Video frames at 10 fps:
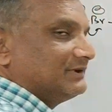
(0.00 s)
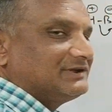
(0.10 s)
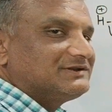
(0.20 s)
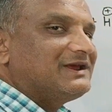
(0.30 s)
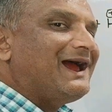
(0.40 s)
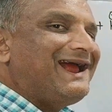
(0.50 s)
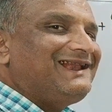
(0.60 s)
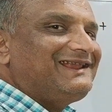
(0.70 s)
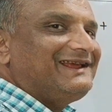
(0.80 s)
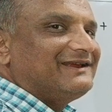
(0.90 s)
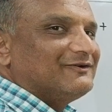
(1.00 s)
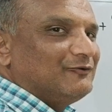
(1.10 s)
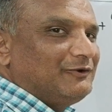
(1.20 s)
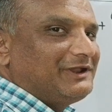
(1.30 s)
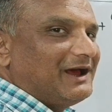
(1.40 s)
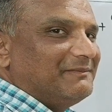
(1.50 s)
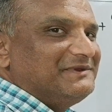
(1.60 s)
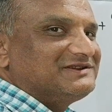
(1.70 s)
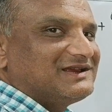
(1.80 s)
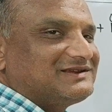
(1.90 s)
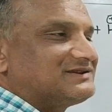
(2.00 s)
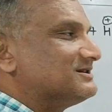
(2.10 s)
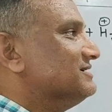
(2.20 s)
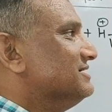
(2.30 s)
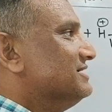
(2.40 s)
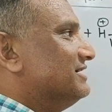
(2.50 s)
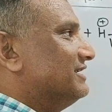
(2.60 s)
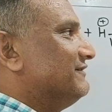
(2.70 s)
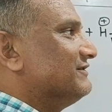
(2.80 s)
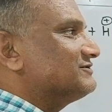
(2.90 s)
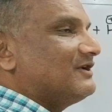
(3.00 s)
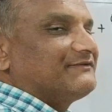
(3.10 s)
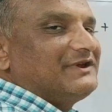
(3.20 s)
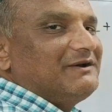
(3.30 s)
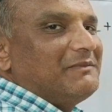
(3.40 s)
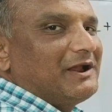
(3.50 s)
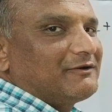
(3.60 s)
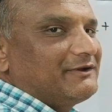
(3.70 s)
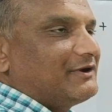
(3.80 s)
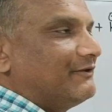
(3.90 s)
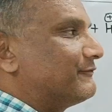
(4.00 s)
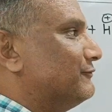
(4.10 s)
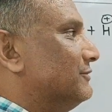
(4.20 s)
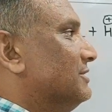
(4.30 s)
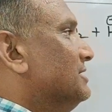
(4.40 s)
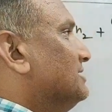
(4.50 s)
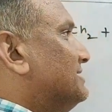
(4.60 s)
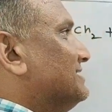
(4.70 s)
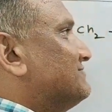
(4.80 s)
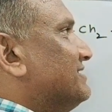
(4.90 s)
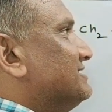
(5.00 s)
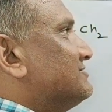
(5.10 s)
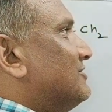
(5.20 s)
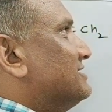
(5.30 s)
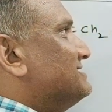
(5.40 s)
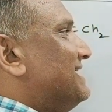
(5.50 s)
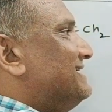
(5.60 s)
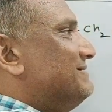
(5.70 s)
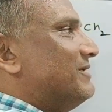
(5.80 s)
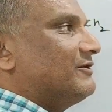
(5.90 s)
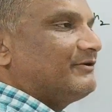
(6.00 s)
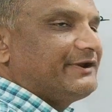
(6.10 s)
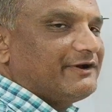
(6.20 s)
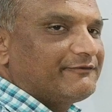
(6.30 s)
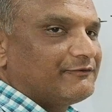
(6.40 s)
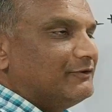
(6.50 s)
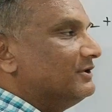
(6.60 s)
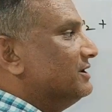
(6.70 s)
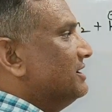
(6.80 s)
This is the ulta means just reverse of the Marconic rule. That's why it is called as anti-Marconic rule.